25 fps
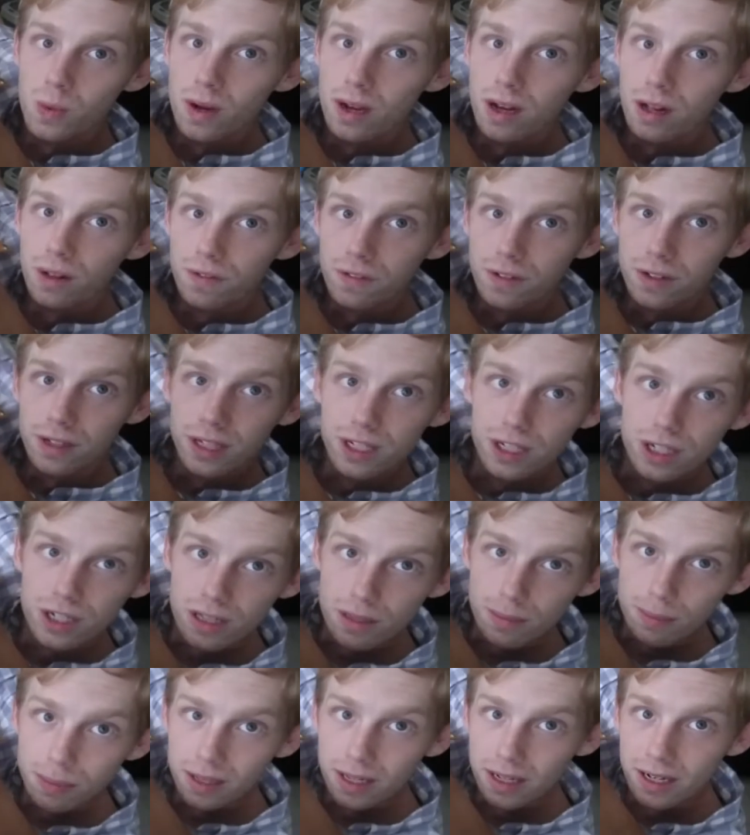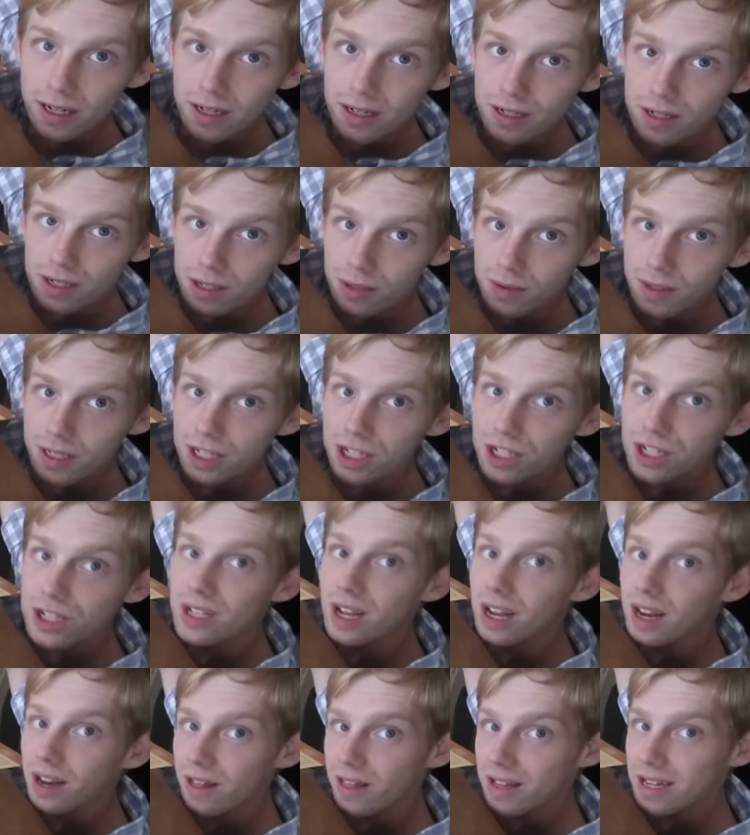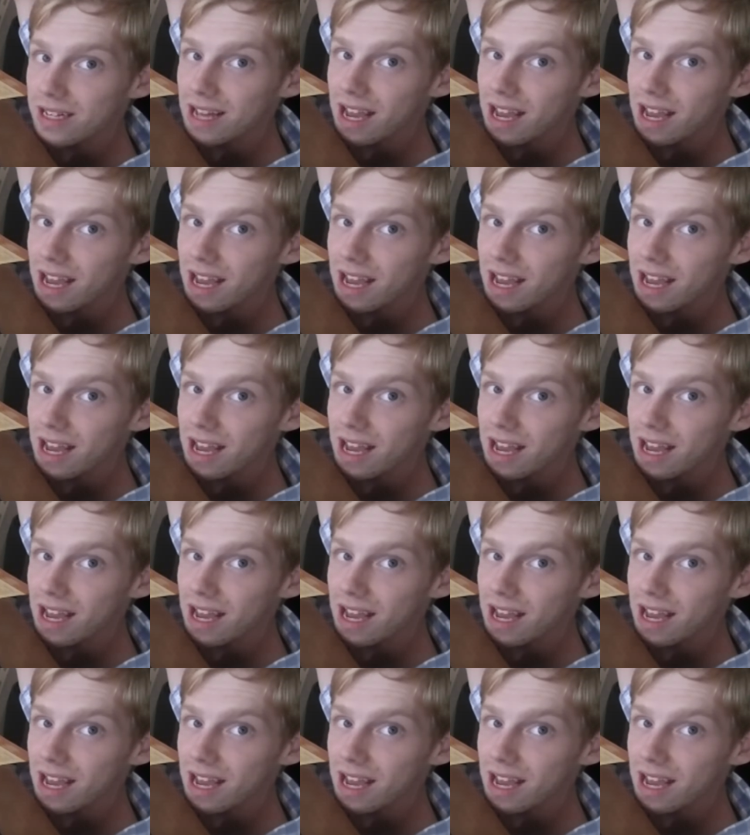well for each of the players. So each side of the